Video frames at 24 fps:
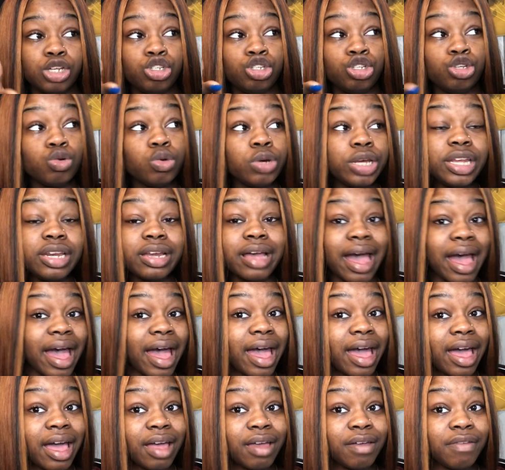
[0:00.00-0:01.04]
you can
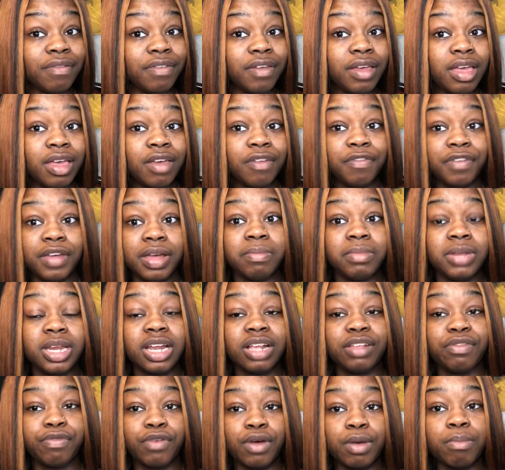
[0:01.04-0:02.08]
have family
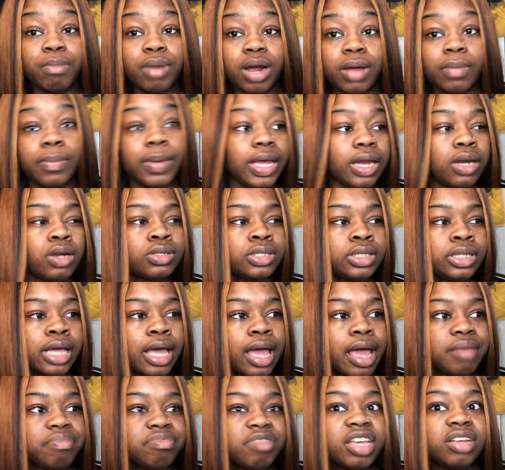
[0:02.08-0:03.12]
that's from Barbados
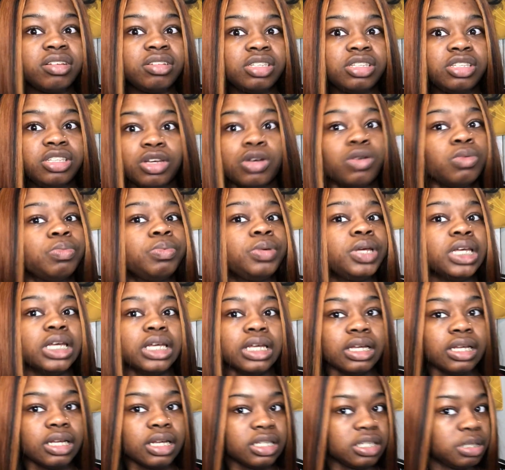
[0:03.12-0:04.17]
and they still be
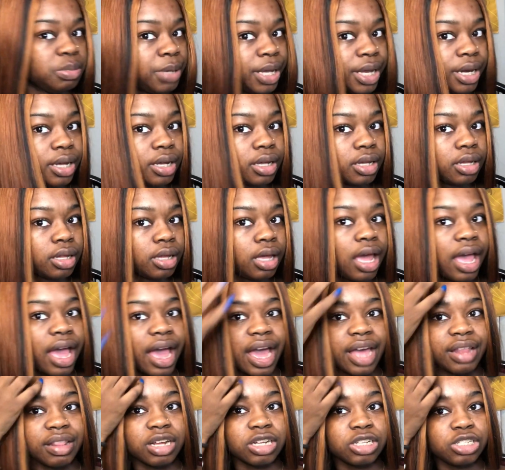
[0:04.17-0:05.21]
Hispanic.
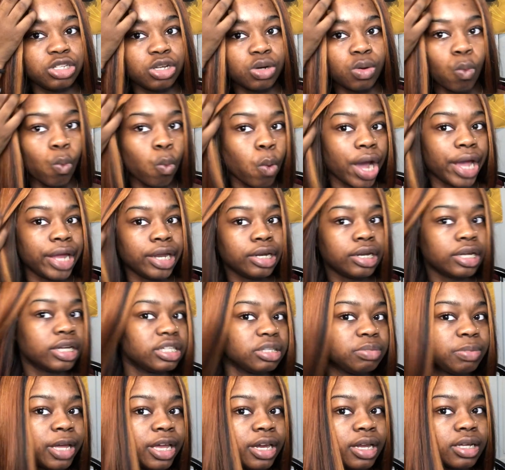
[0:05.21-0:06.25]
And they're still white
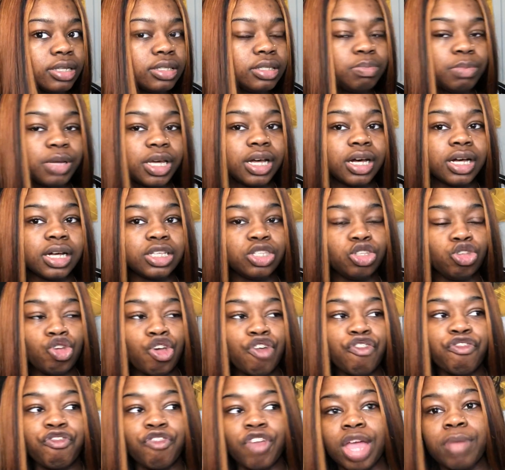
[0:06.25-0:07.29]
Hispanics, because your
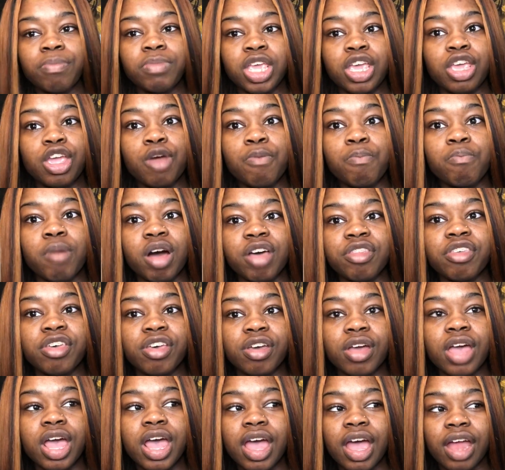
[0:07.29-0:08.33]
family, your
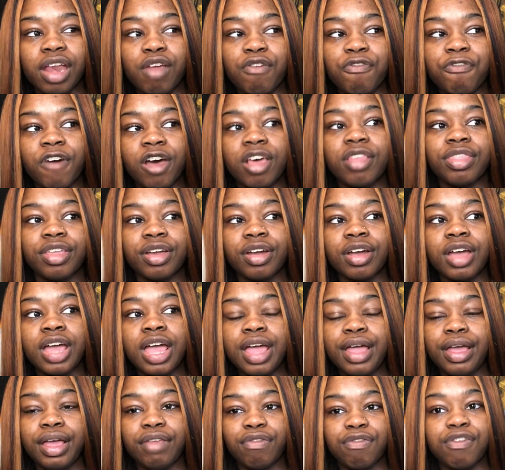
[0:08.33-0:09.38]
mother and your father
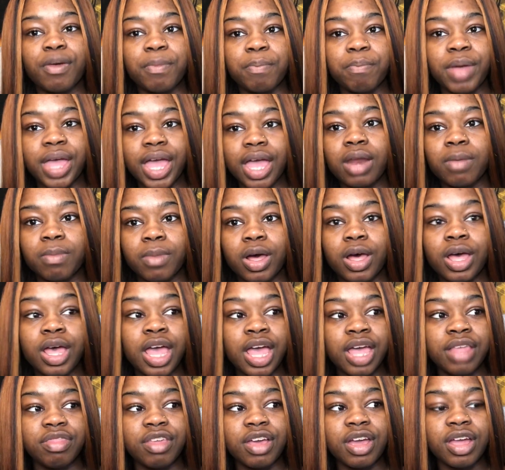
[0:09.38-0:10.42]
is from Panama.
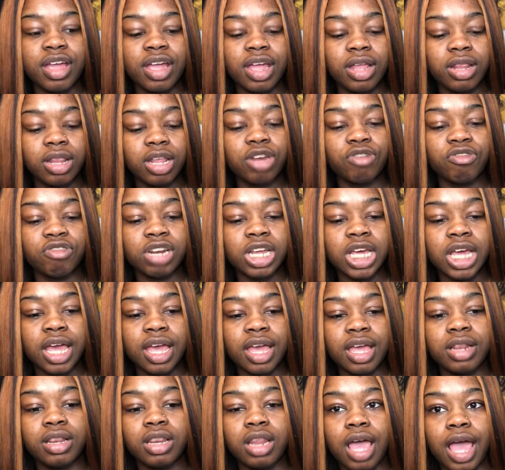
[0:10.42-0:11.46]
They're literally
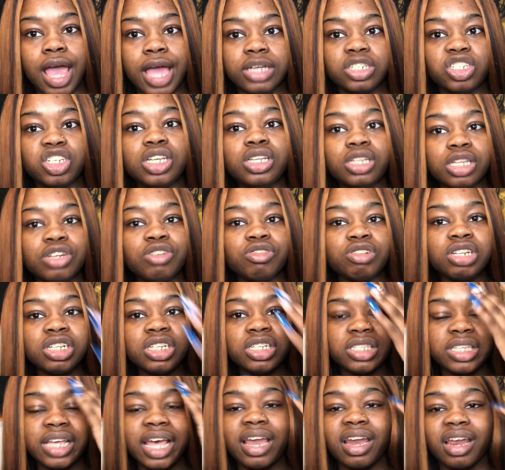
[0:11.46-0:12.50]
and she literally
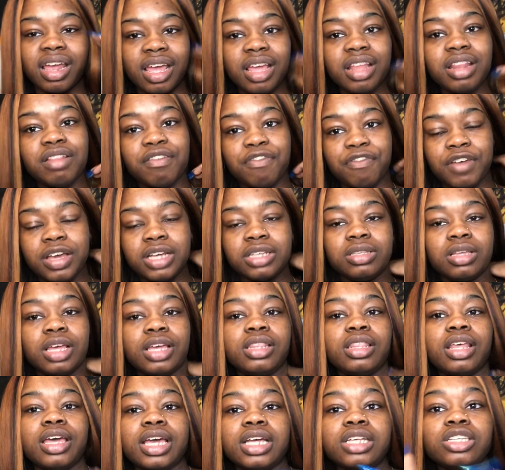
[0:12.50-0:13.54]
said in the
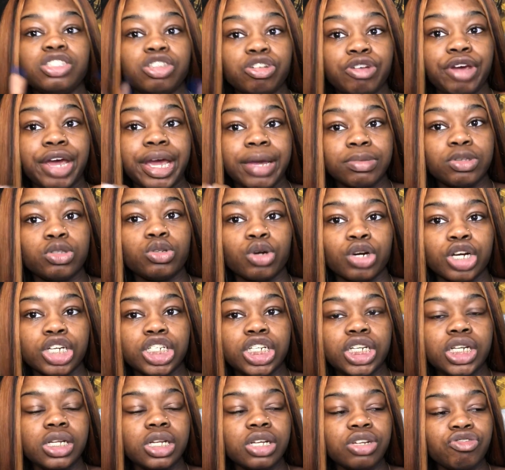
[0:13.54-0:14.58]
Instagram story,
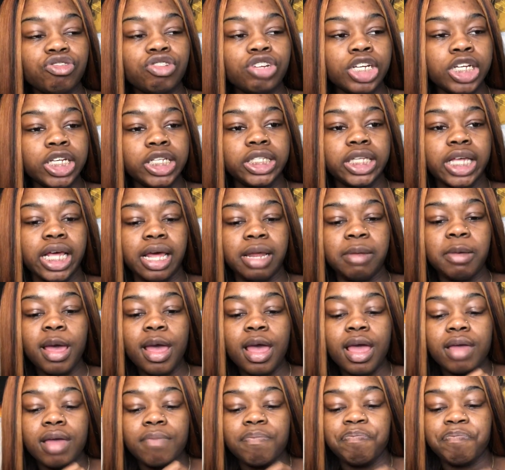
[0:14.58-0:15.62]
she literally said
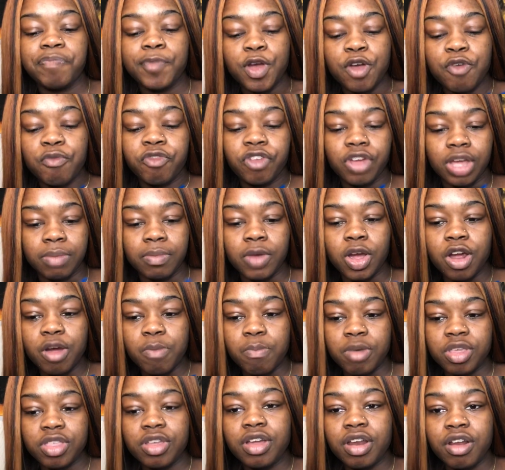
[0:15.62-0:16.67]
her
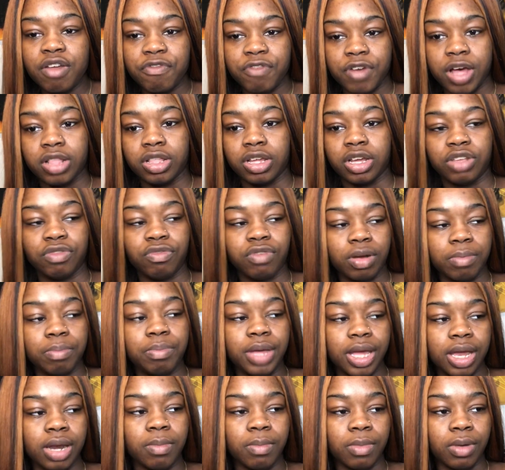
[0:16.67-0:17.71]
mother and her father is from
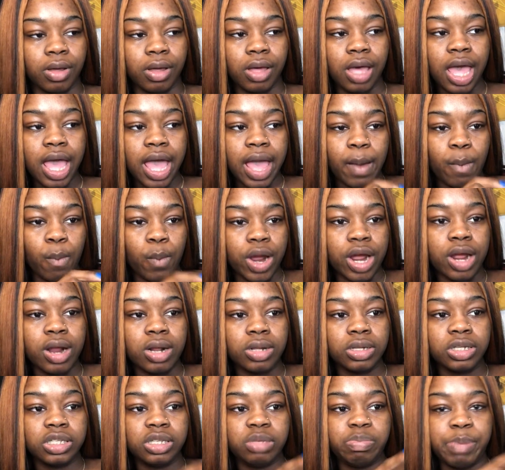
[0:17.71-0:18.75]
Panama, where
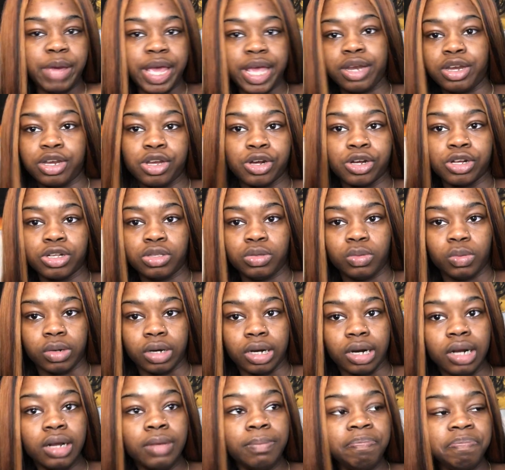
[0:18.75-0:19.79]
Spaniards
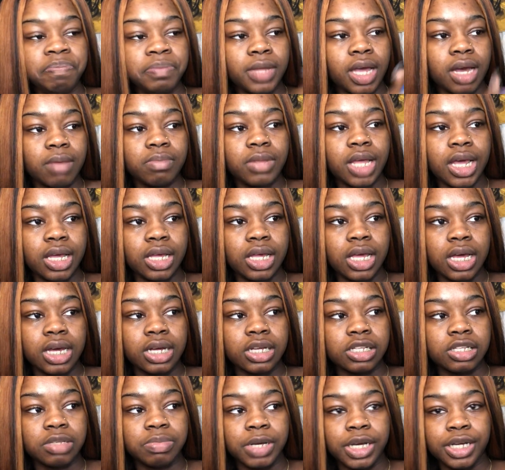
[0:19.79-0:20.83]
were. I'm like, yeah,
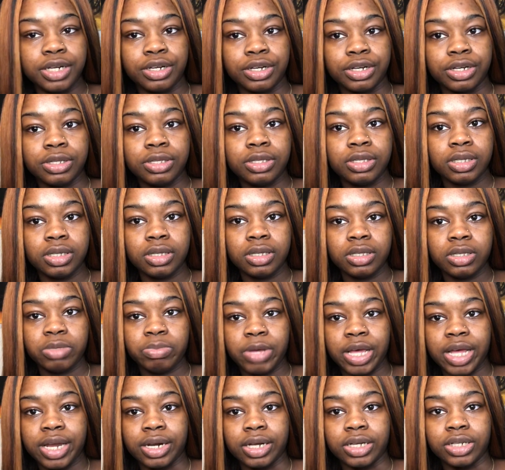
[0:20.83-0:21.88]
Spaniards,
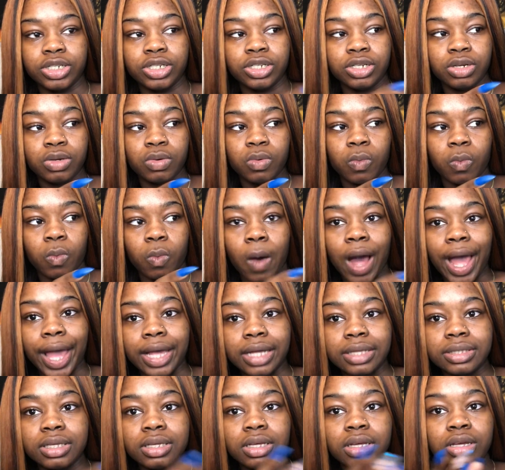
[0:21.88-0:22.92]
Spanish,
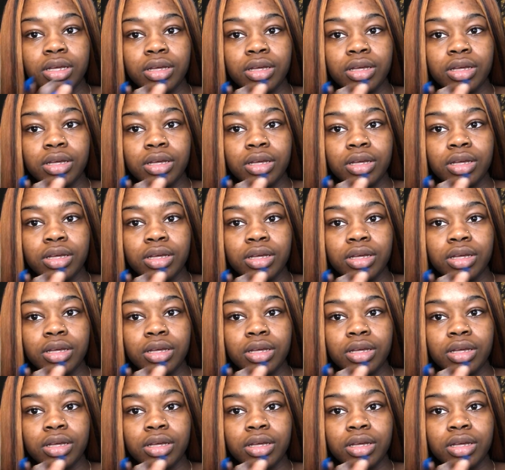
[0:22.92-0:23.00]
white.